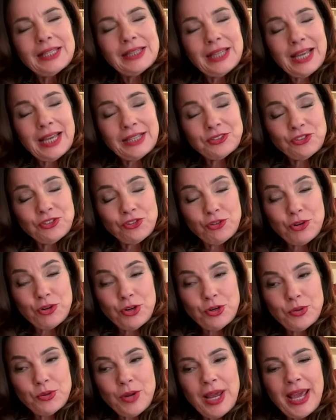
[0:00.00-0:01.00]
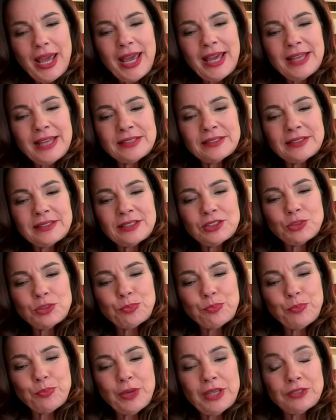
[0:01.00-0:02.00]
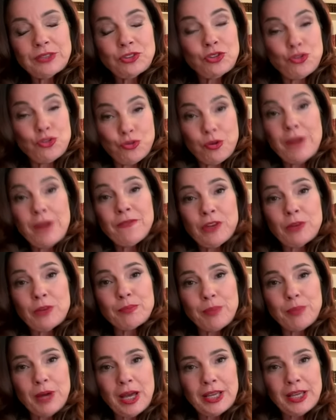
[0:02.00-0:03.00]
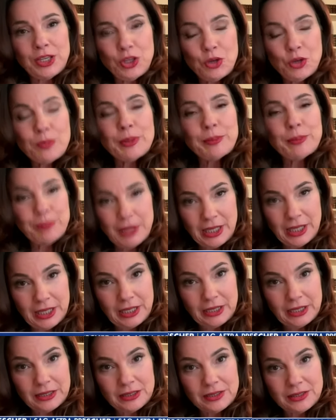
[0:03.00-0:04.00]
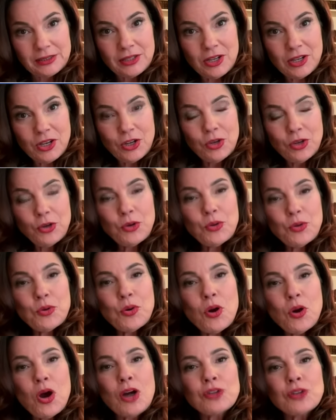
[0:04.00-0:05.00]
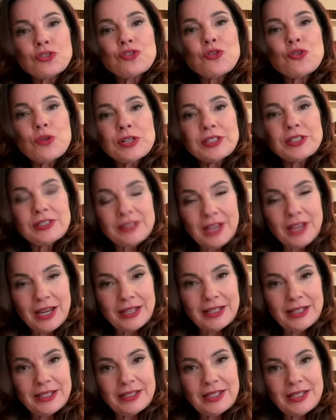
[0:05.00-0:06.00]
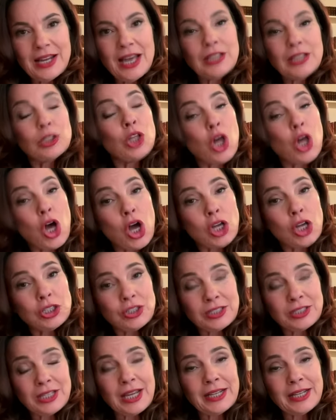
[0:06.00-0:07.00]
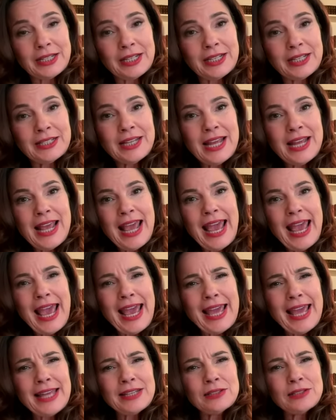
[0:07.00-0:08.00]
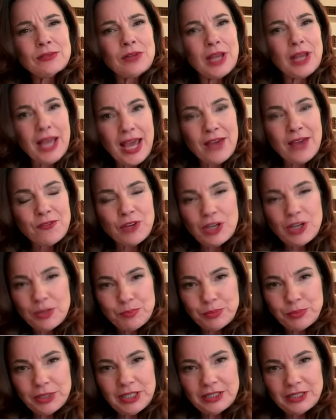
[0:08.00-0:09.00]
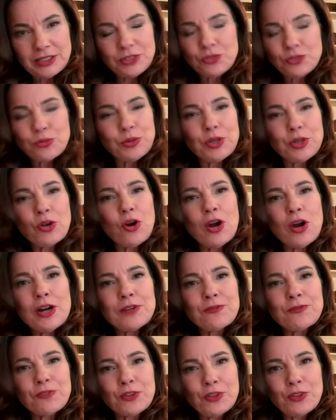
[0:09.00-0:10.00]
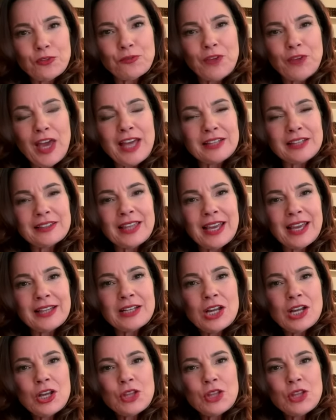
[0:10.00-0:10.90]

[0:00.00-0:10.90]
That's true. And it's driven by human beings who are short-sighted, not long-sighted, and have a complete disregard for the fact that